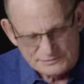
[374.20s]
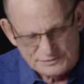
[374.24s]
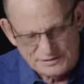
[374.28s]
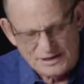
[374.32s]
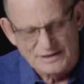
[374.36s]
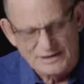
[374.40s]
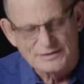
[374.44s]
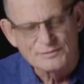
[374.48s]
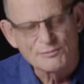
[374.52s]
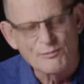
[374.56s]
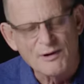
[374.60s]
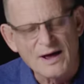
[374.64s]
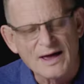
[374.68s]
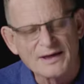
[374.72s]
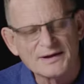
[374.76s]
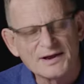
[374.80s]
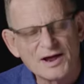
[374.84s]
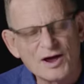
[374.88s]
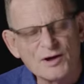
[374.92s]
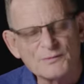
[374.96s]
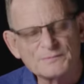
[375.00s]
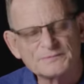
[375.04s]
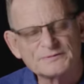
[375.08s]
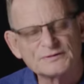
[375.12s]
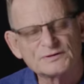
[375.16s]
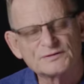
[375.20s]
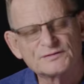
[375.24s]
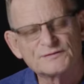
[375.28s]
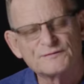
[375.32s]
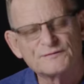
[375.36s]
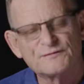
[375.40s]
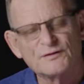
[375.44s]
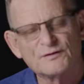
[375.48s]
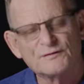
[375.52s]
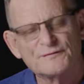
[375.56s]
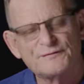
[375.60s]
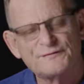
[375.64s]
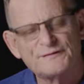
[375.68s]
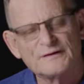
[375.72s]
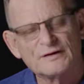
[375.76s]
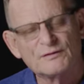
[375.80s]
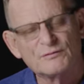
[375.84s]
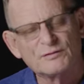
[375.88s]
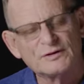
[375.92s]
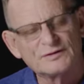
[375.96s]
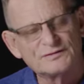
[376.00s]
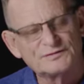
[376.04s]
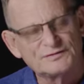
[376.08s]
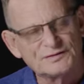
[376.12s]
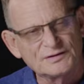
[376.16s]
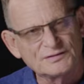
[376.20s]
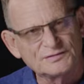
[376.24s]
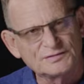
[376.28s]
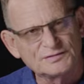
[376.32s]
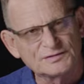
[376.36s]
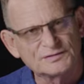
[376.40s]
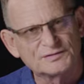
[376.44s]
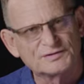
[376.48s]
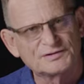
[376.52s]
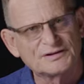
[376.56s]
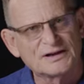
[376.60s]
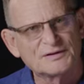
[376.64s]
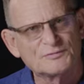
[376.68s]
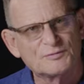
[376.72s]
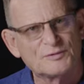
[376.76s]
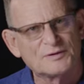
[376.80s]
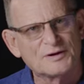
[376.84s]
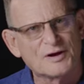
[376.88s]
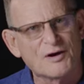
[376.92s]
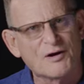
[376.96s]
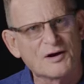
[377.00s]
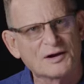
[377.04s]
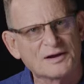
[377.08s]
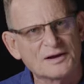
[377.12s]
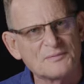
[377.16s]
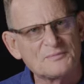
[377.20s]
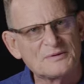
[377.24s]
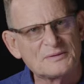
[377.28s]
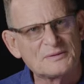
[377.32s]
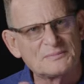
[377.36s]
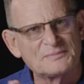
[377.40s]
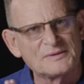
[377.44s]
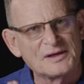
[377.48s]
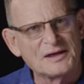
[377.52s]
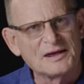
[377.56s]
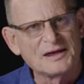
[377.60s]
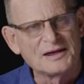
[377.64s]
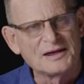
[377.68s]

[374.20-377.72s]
I'll tell you why. It helps us fulfill what Jesus said we are. Let me